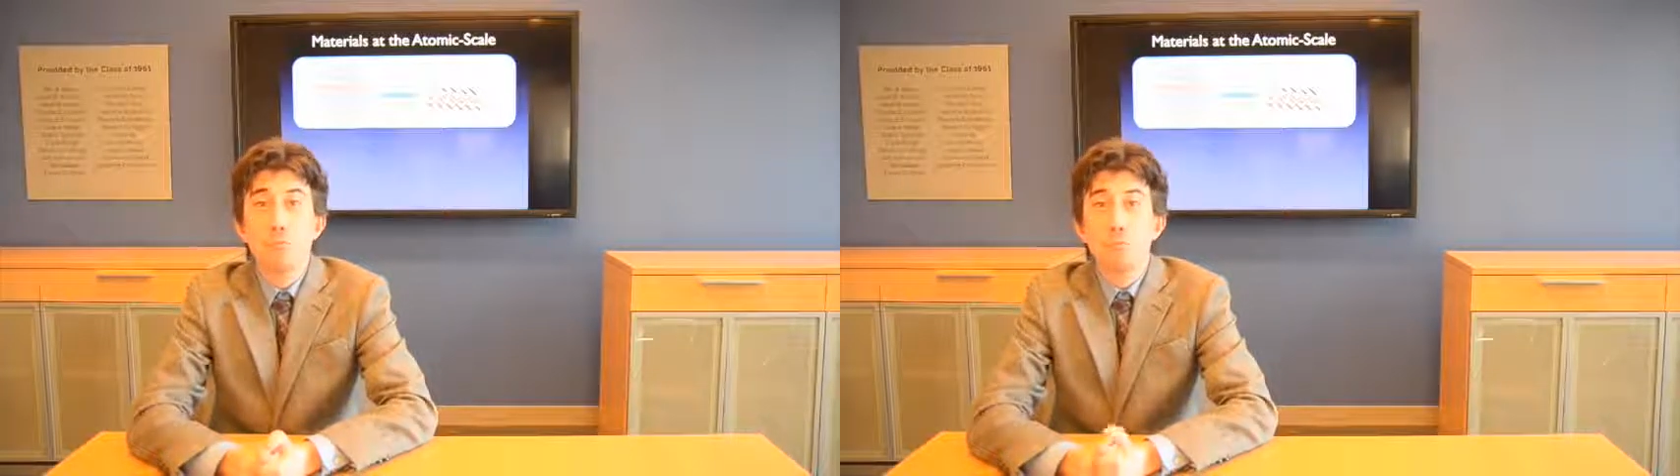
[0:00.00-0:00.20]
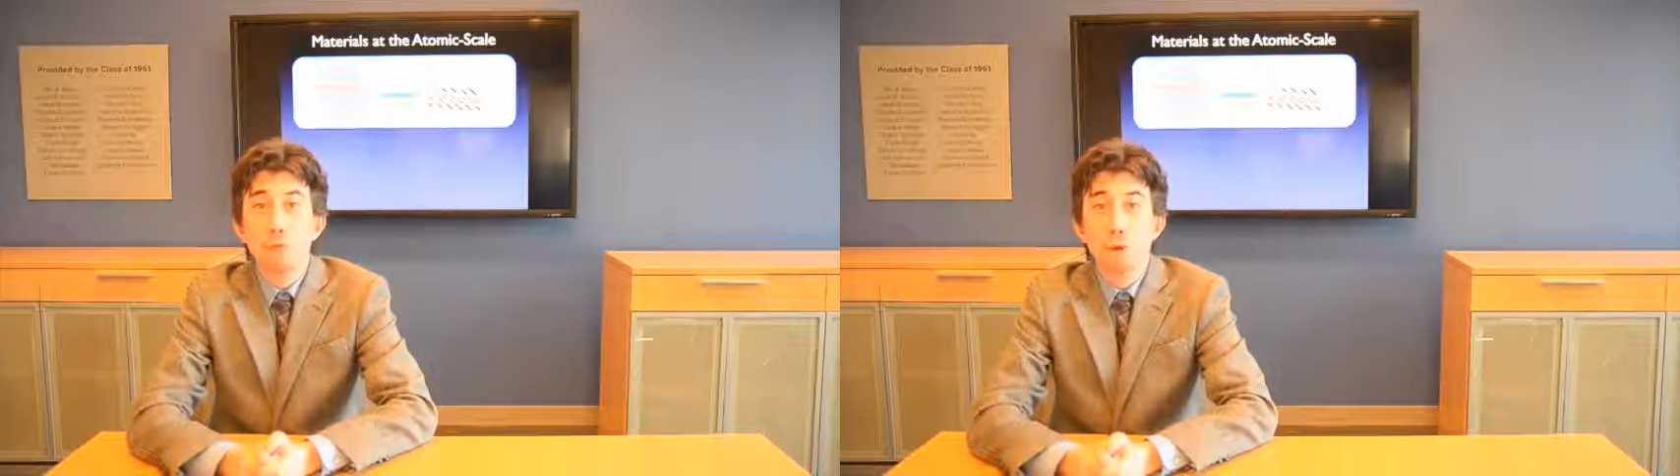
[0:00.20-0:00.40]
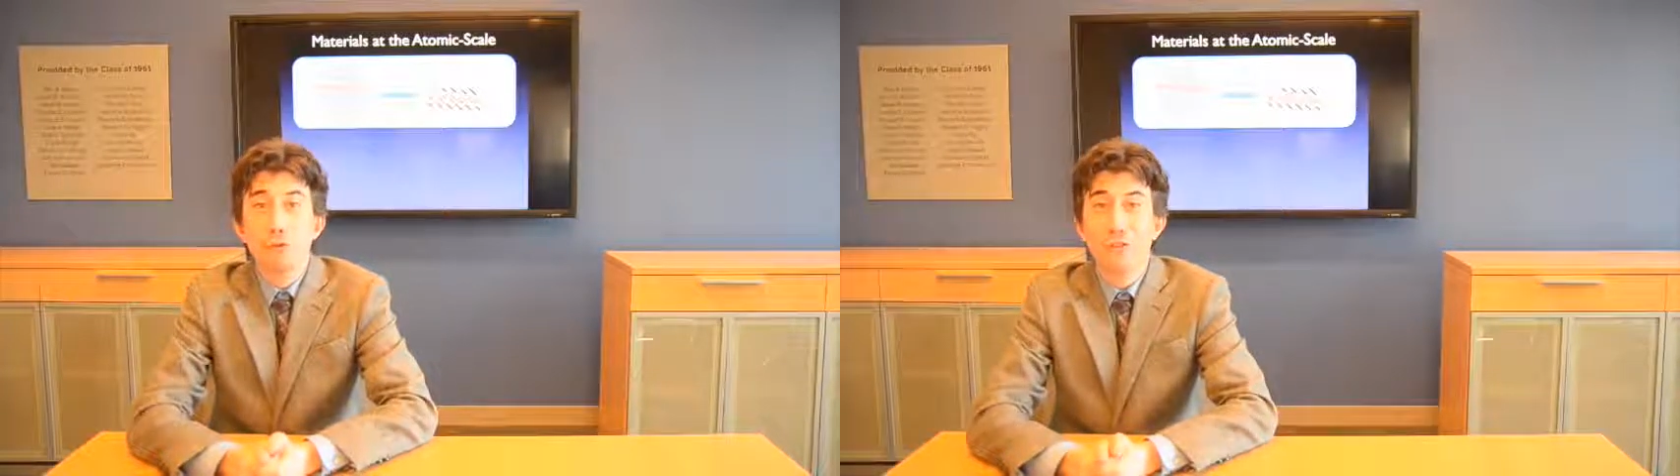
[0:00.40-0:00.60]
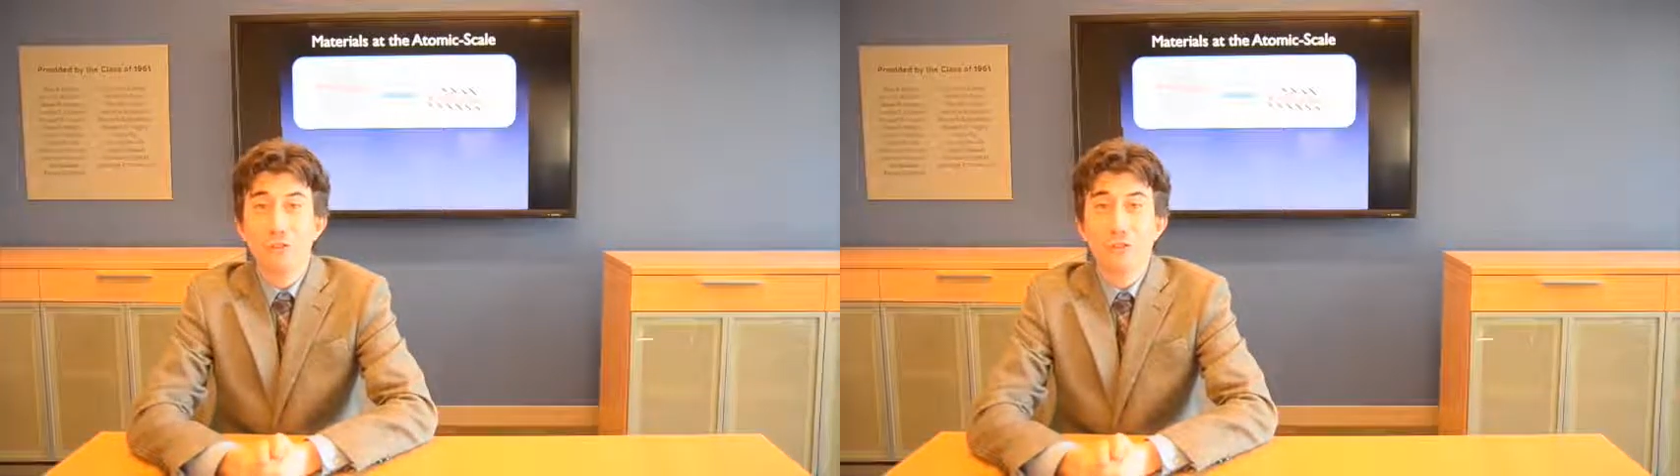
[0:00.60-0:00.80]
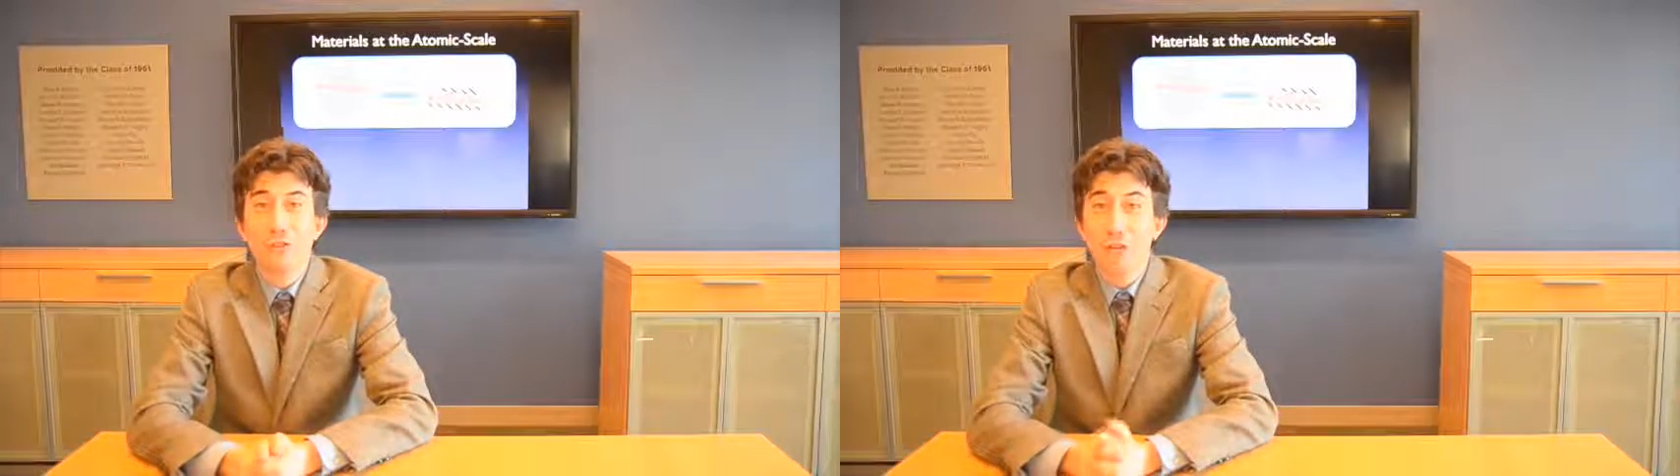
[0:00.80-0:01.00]
most
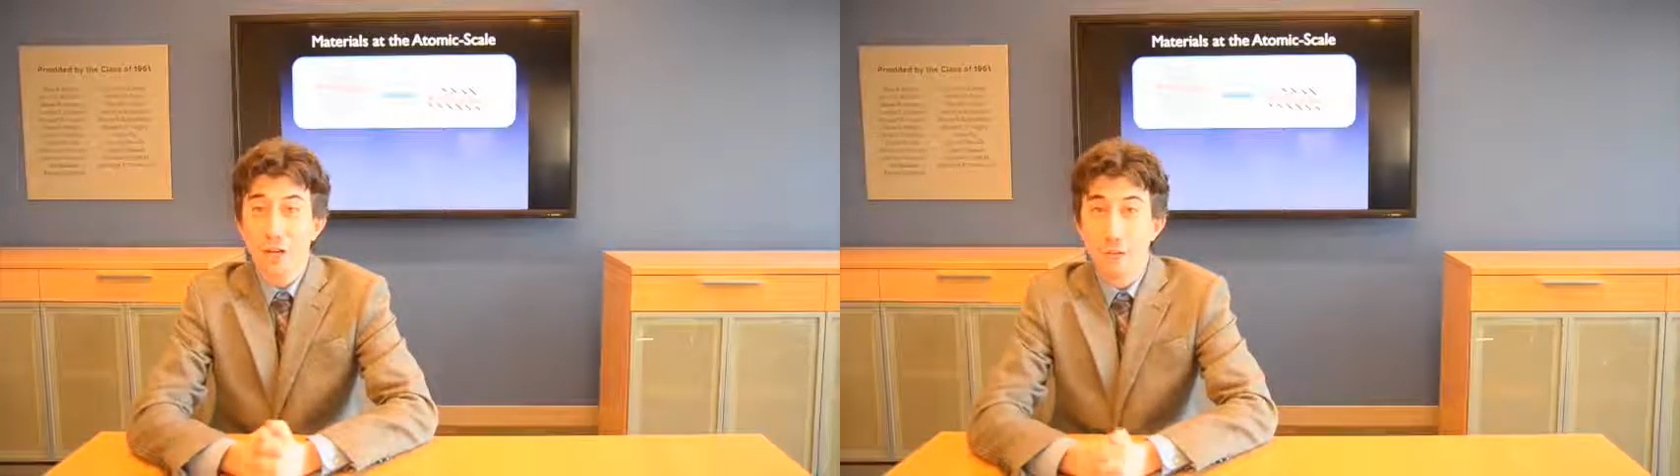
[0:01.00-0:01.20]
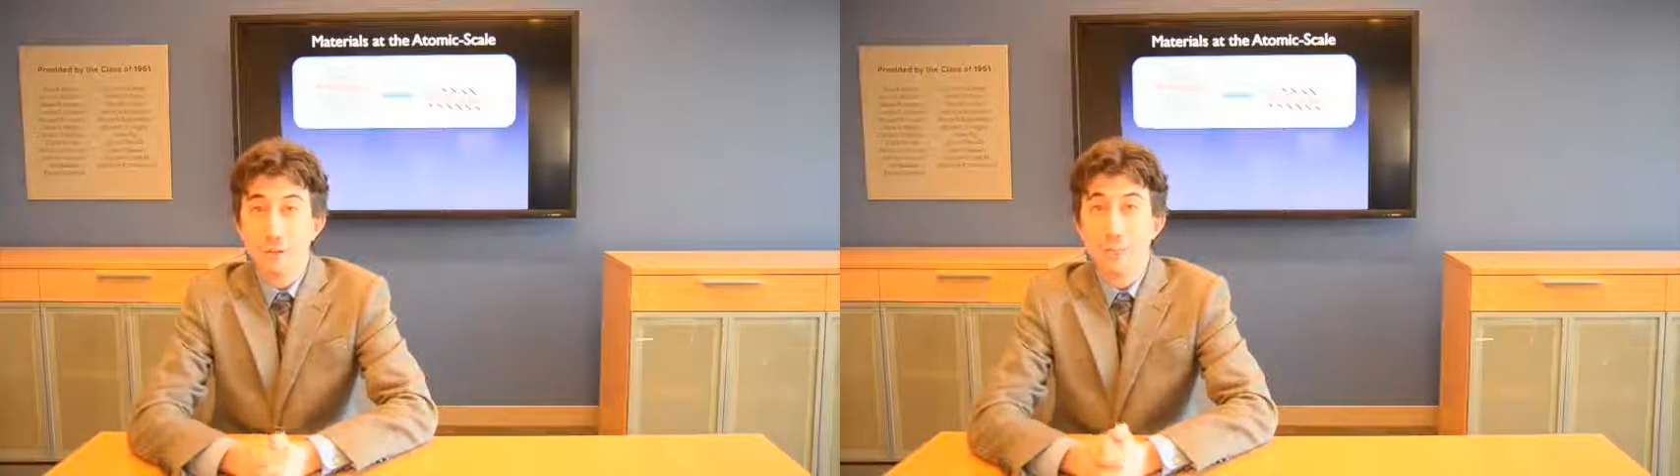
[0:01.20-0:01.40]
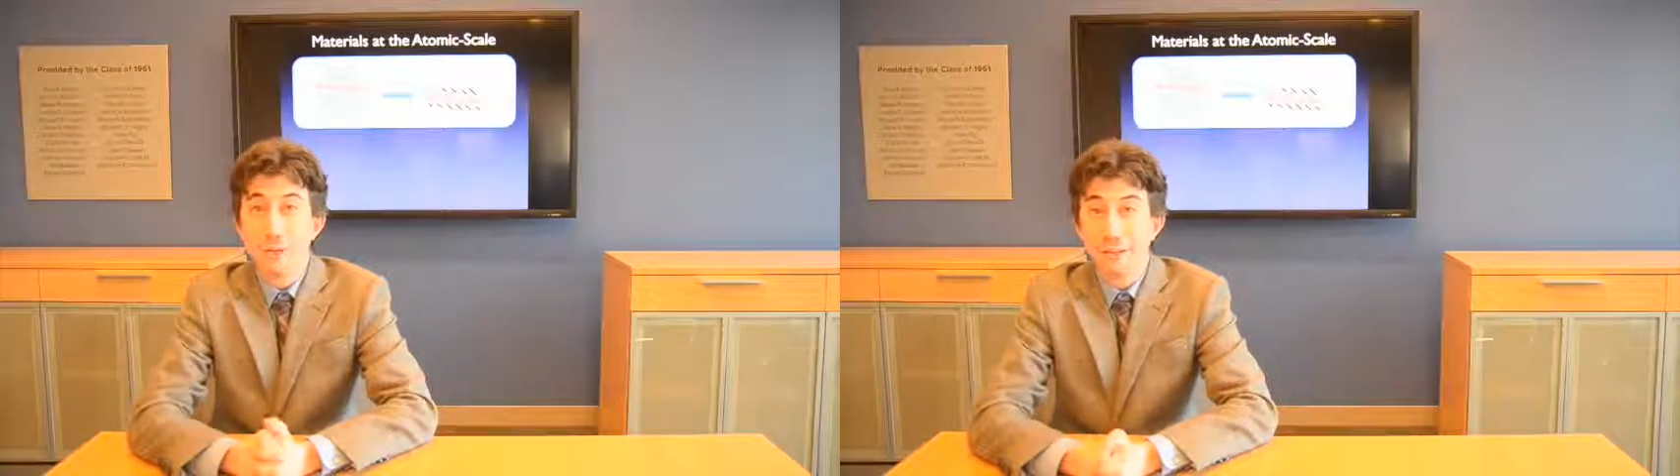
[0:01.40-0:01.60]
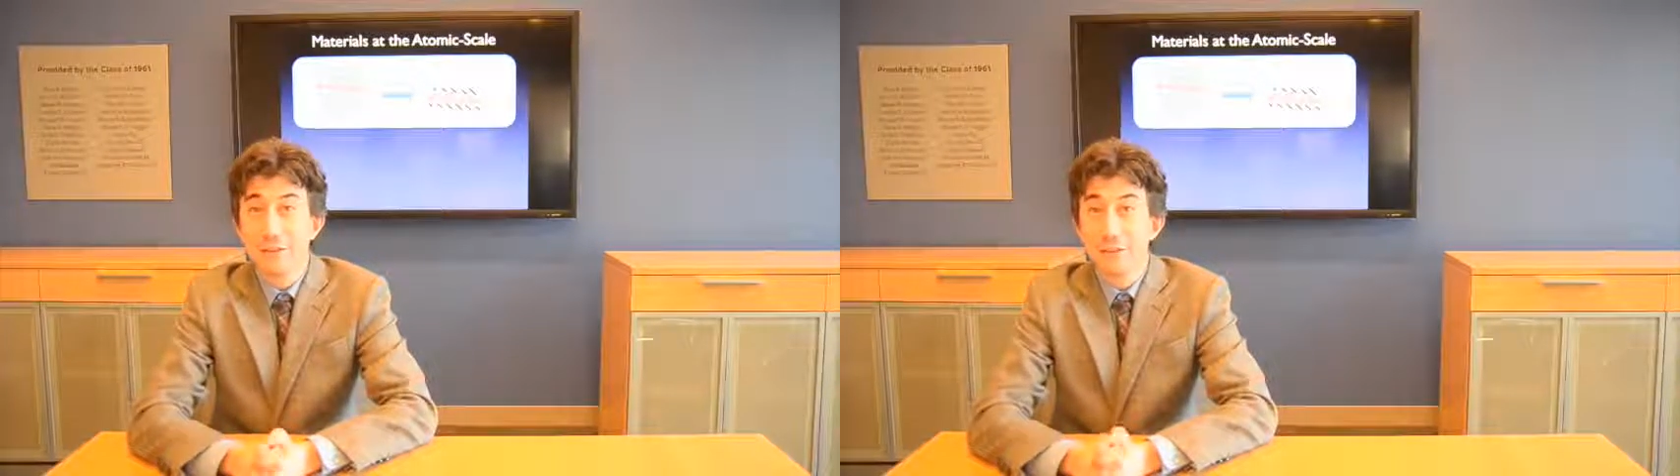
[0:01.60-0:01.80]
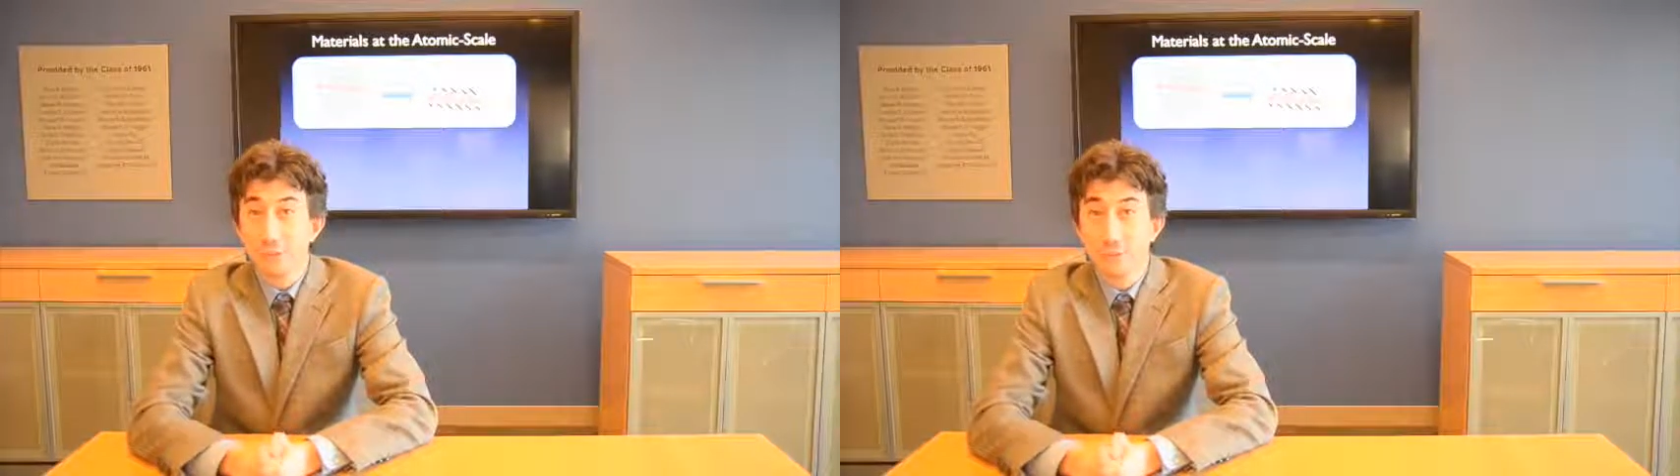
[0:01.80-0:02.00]
things that human
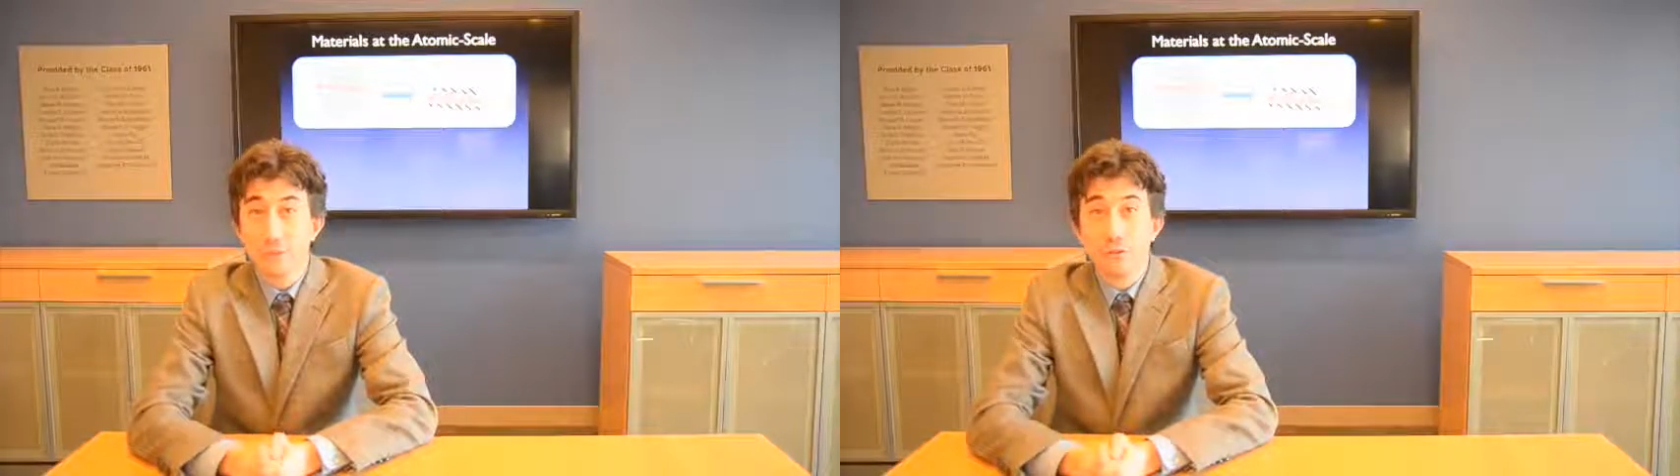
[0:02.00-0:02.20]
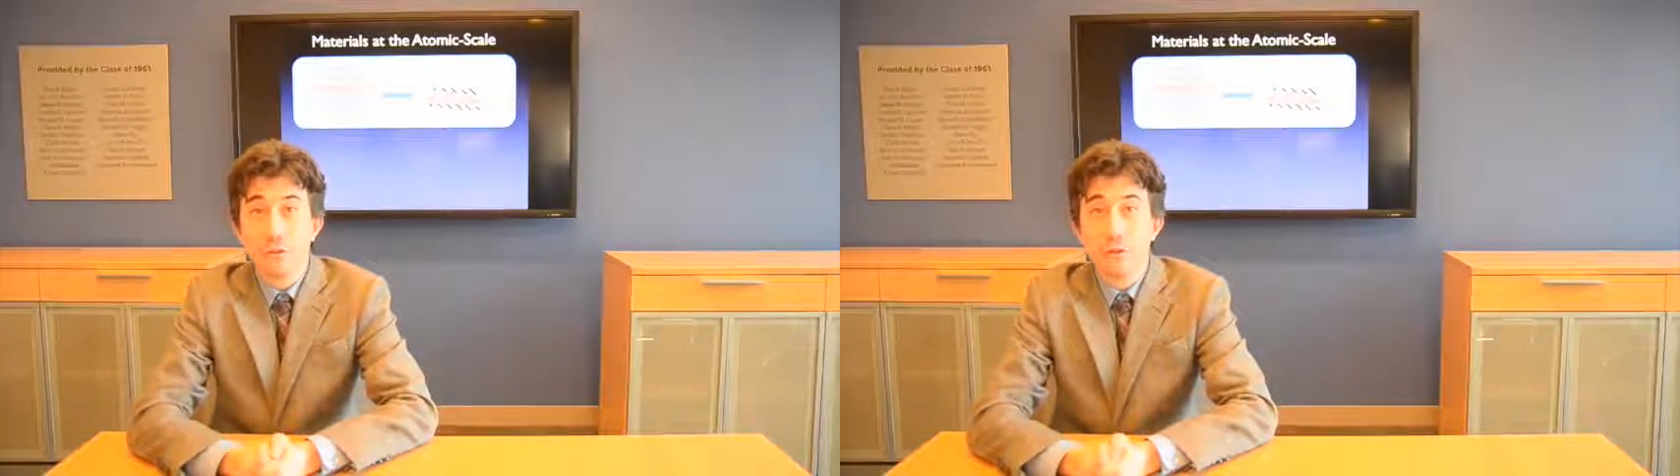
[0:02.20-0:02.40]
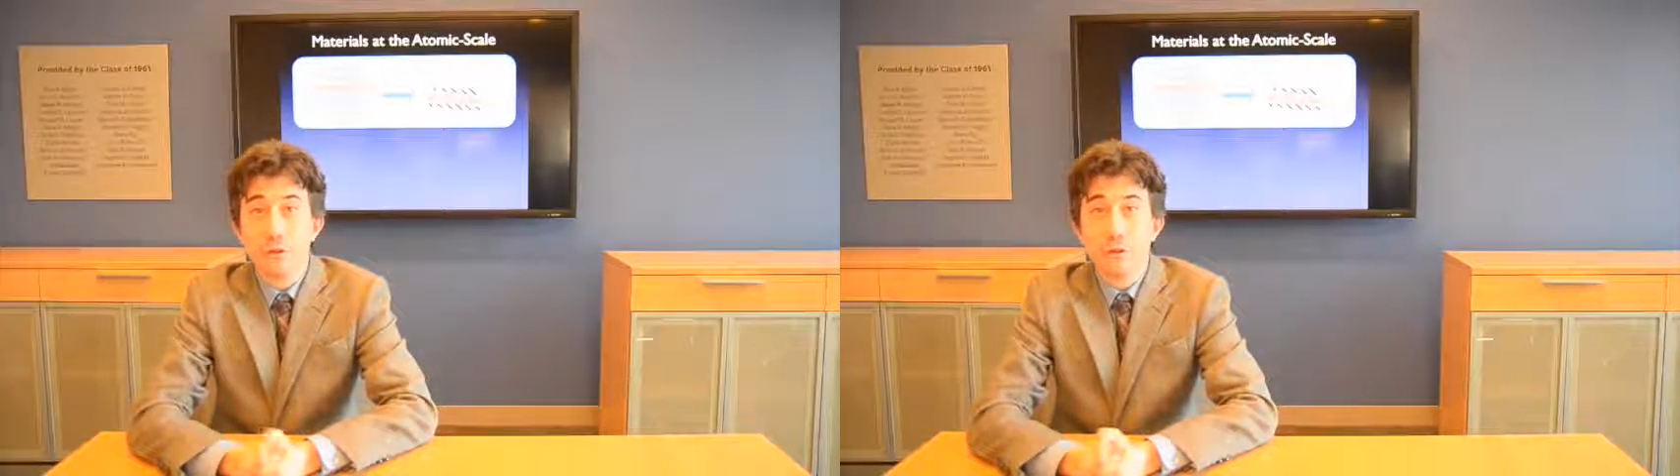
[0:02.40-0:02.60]
beings use,